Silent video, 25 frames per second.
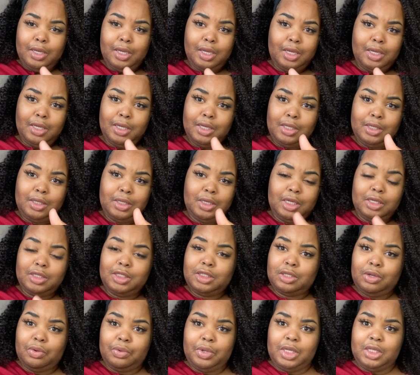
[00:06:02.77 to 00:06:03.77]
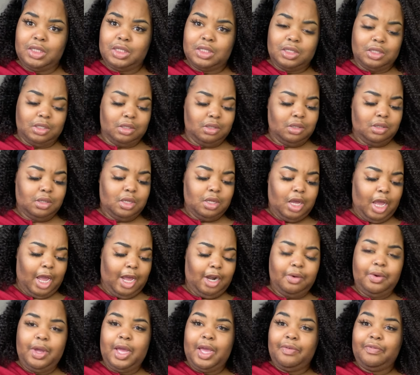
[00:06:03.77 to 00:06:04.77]
And it's so easy.
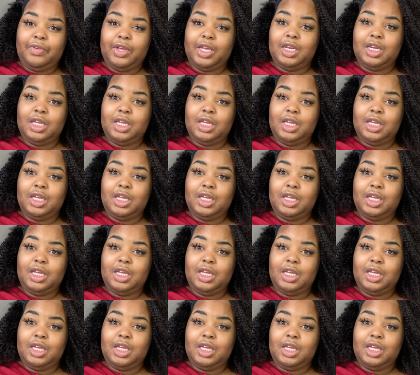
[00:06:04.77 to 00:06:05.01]
I don't have